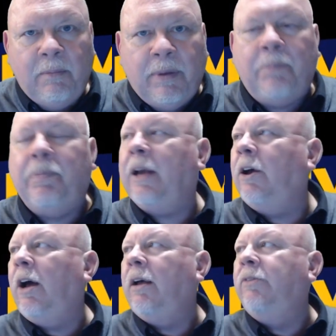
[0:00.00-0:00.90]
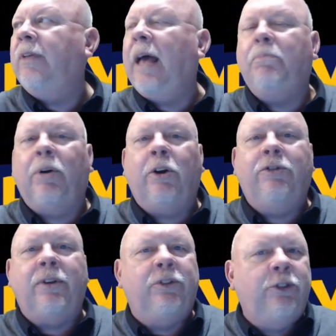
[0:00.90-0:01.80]
but because that
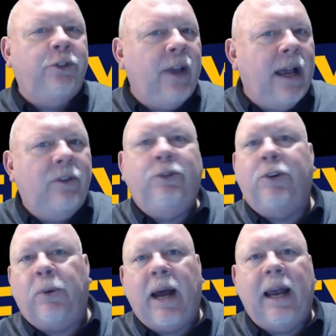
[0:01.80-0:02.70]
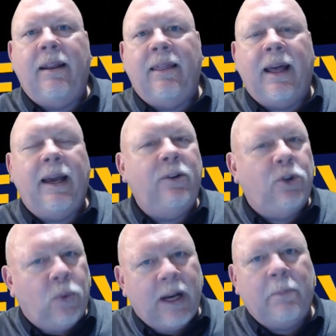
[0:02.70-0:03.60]
person says the right thing
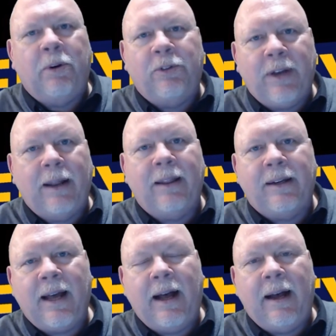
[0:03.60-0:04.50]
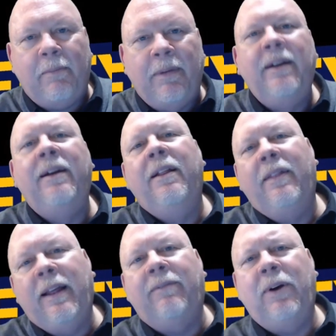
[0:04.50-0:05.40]
20% of the time,
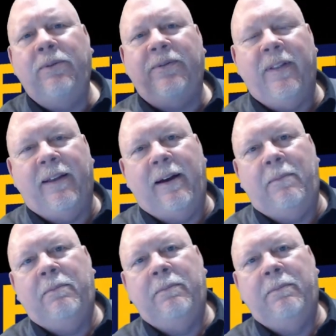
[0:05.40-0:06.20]
they'll vote for them.